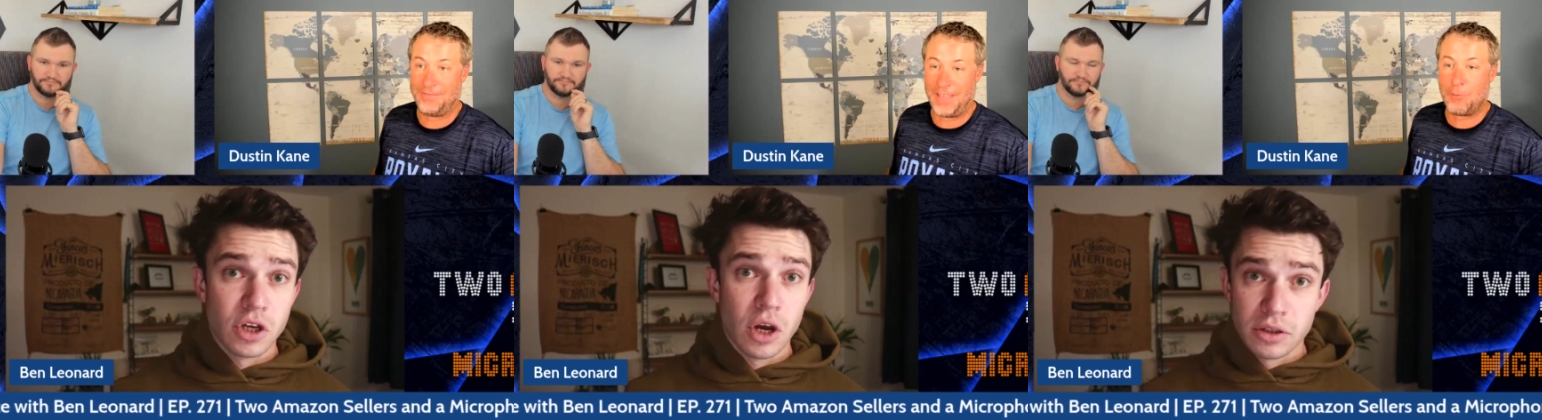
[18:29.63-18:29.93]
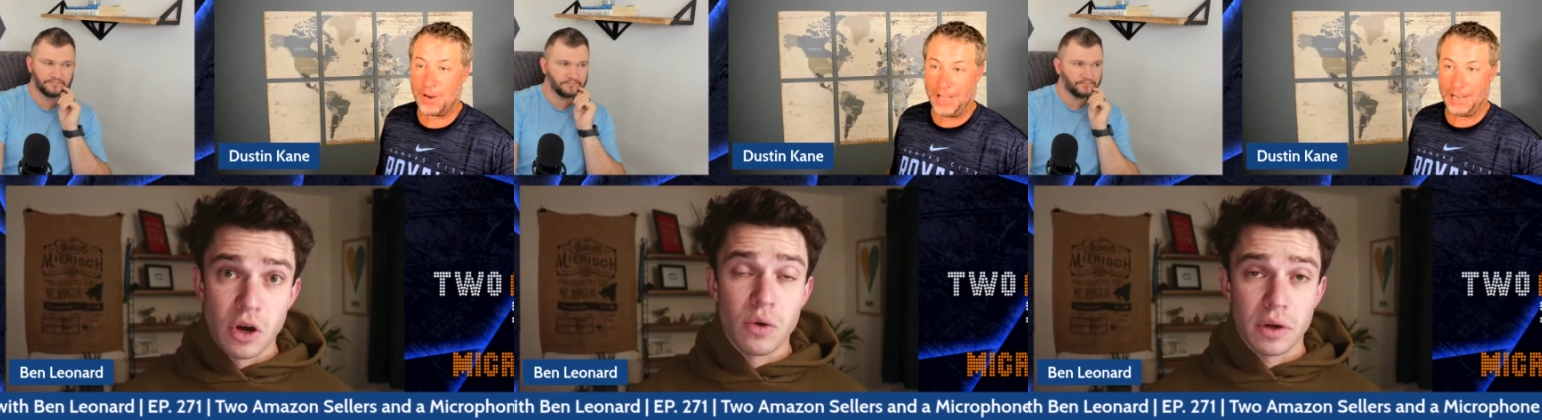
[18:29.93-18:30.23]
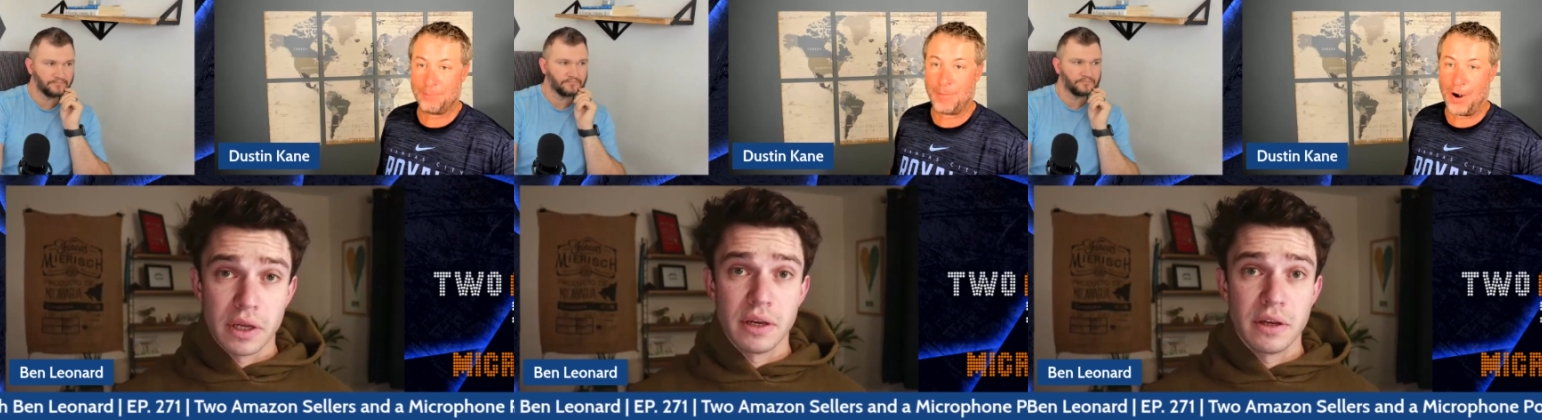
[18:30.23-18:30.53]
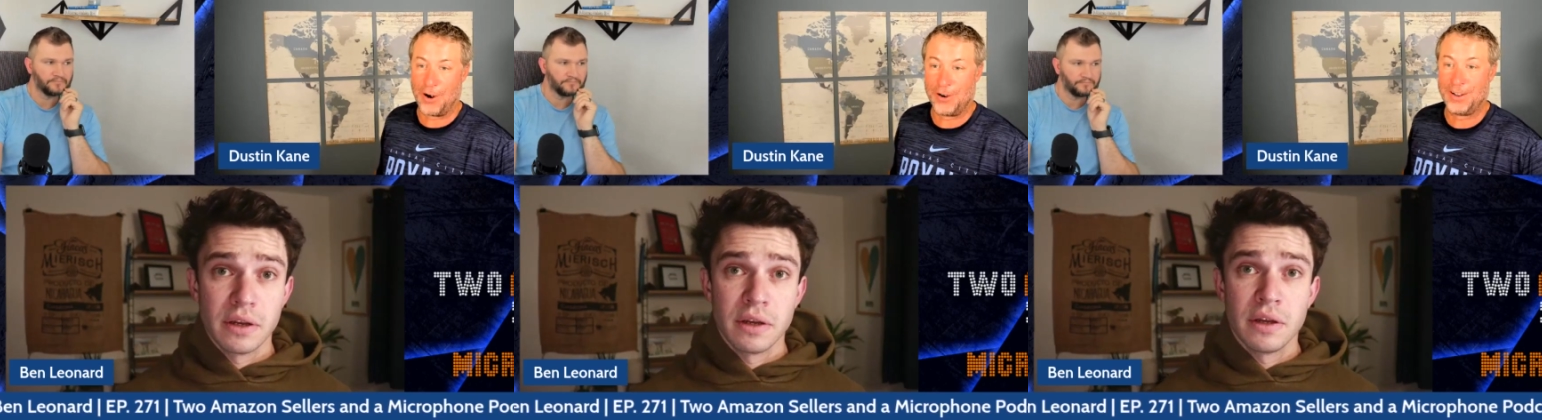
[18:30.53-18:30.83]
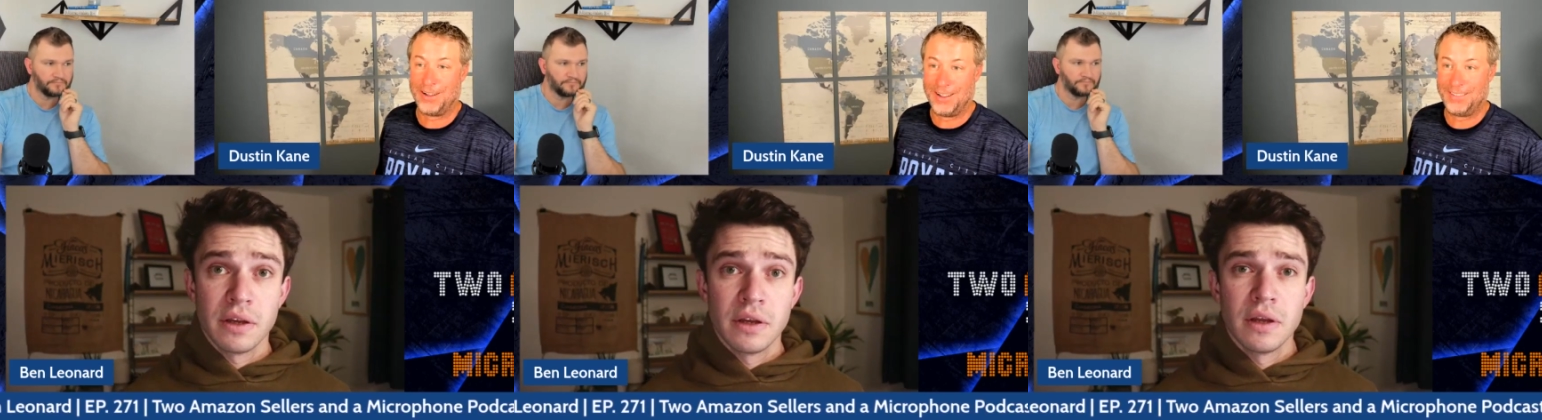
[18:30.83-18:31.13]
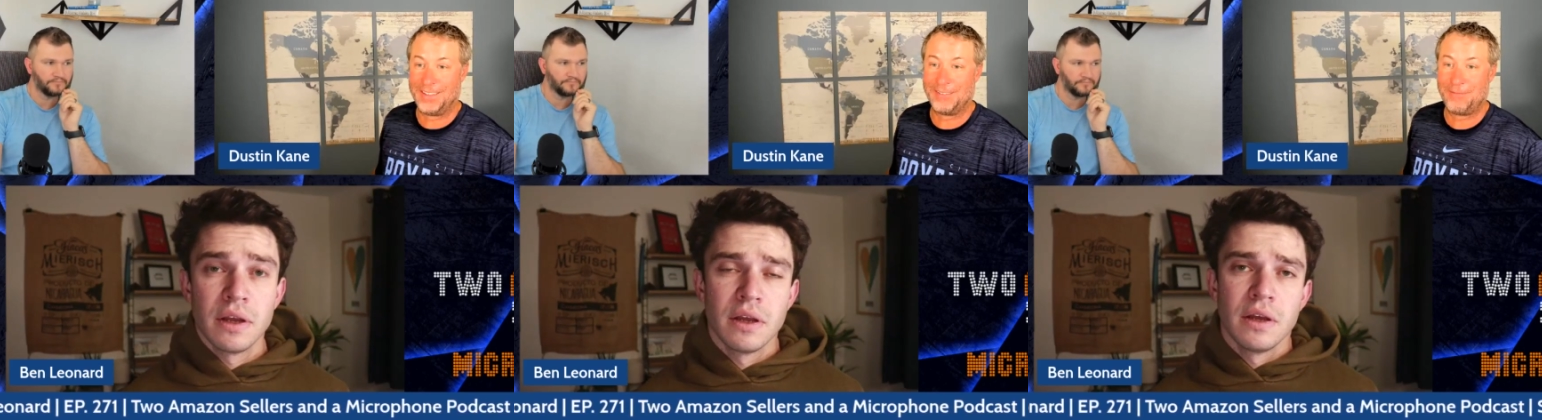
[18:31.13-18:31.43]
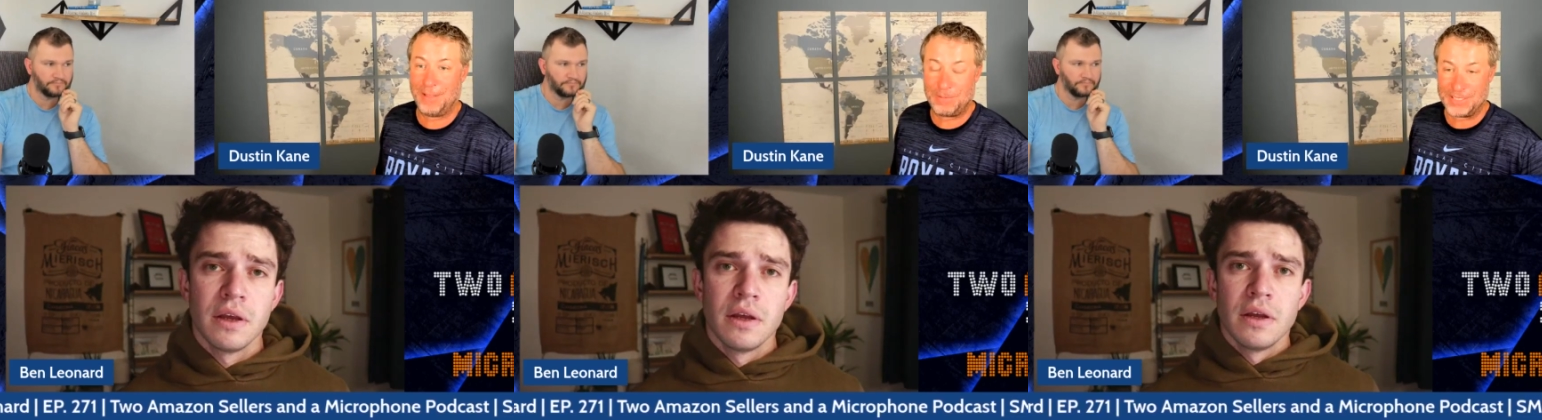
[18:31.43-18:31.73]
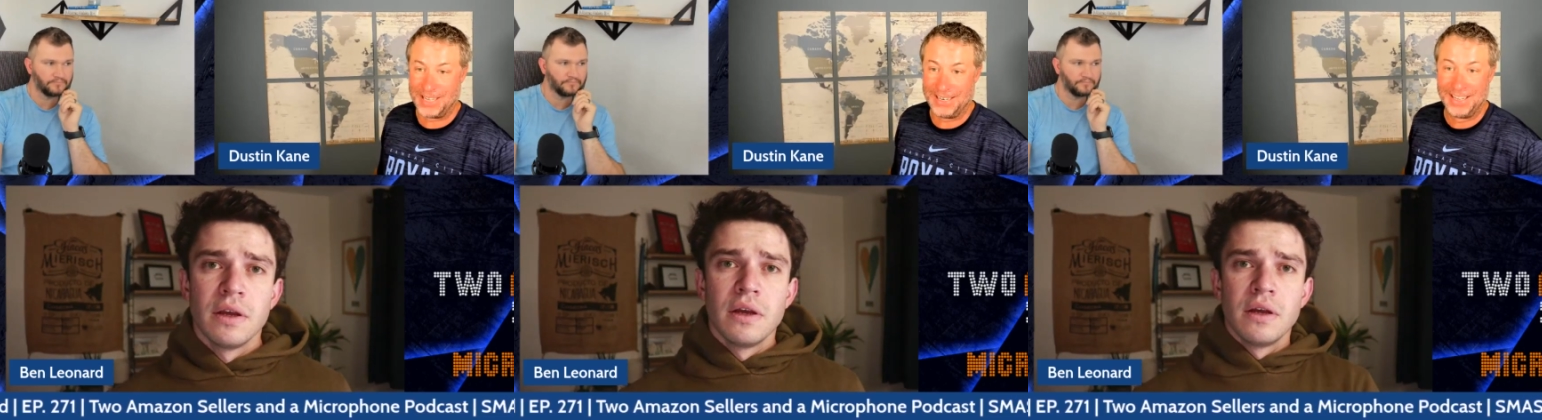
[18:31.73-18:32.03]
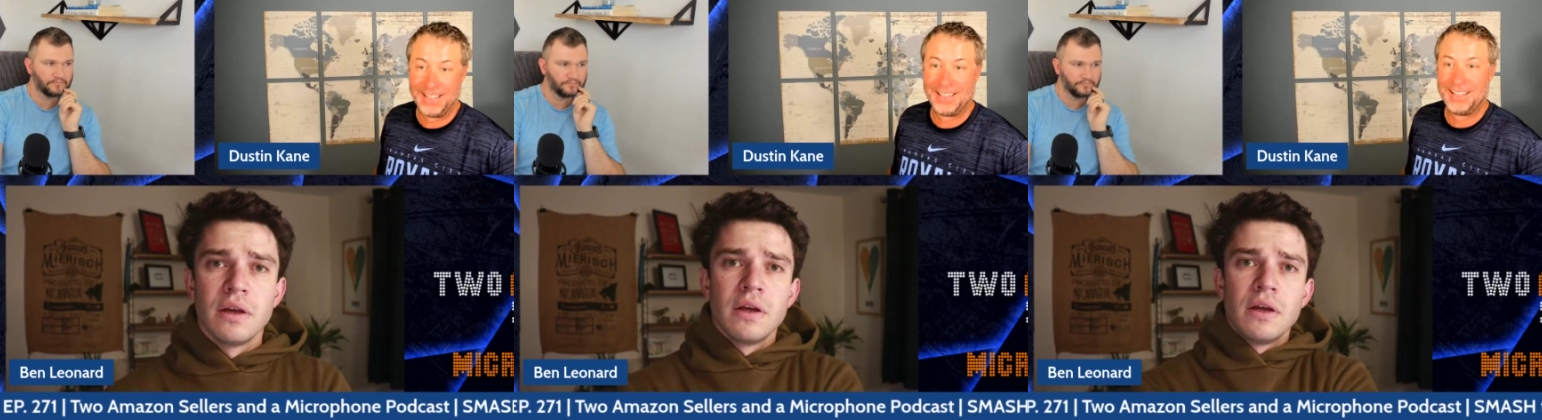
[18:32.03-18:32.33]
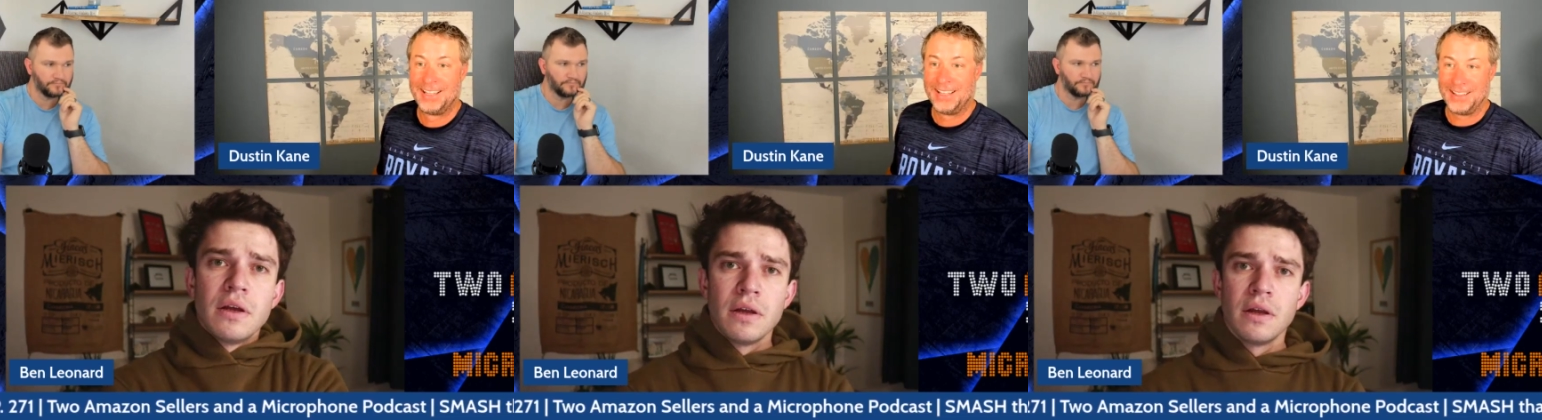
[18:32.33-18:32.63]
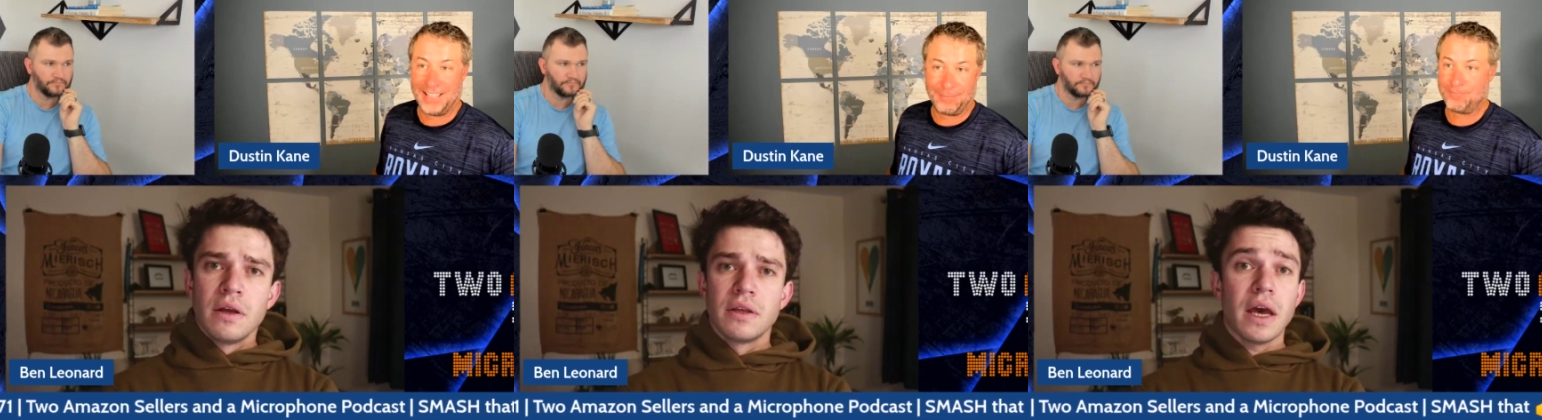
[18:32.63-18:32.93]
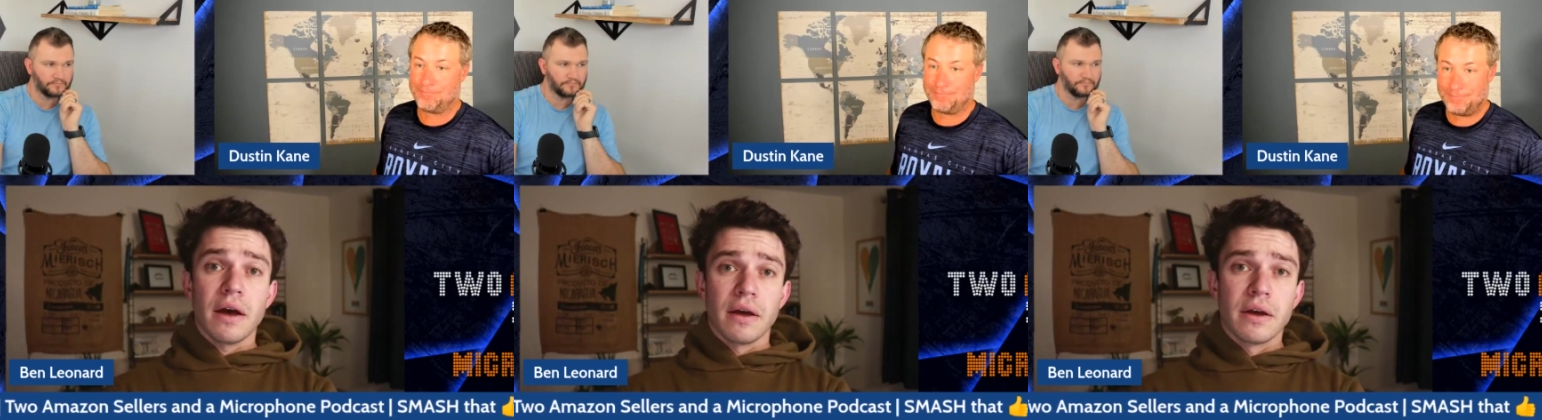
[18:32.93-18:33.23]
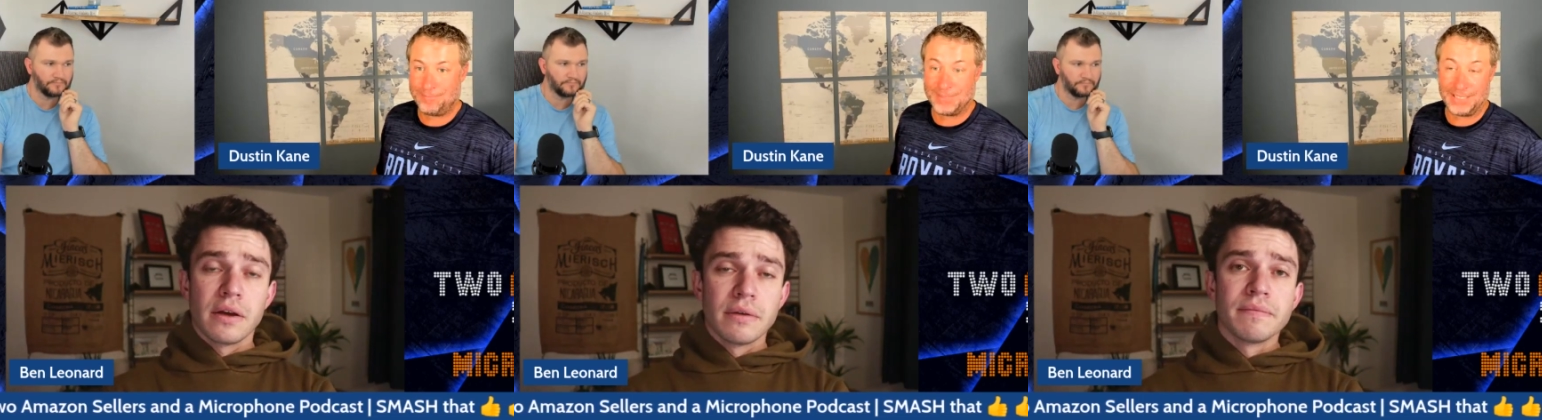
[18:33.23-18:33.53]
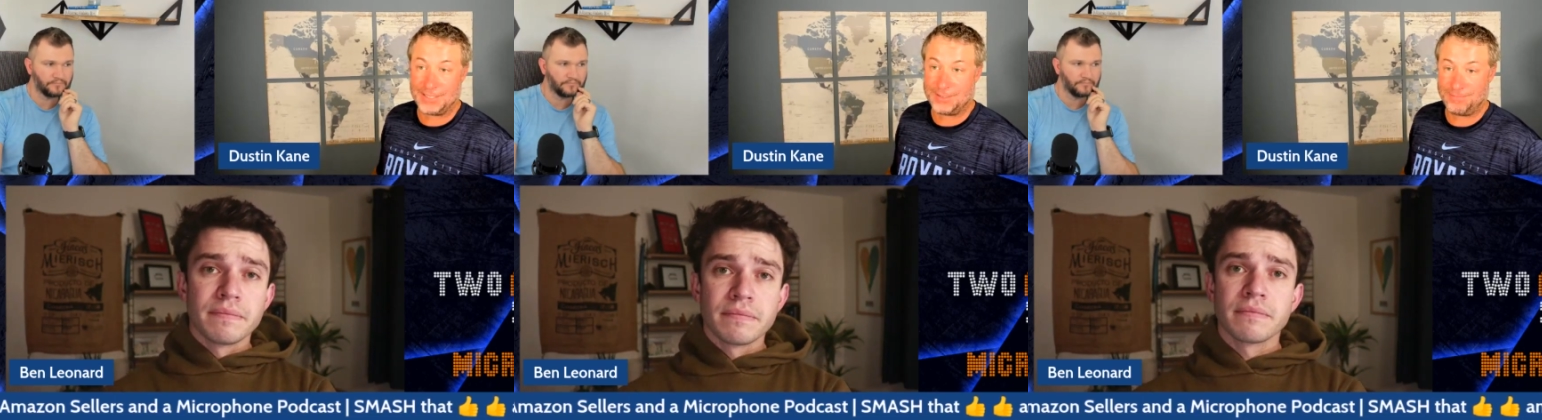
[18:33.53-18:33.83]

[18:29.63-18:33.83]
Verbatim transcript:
Speaker 1: they were totally. getting burned on the flip side. Like, yeah, that's